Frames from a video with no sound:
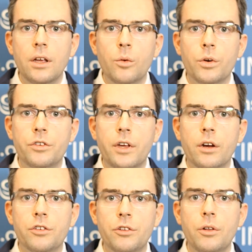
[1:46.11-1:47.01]
in which they
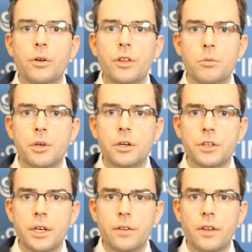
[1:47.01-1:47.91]
are slowly
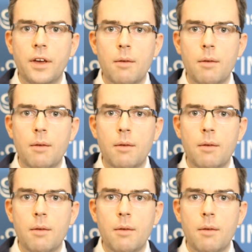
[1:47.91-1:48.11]
building the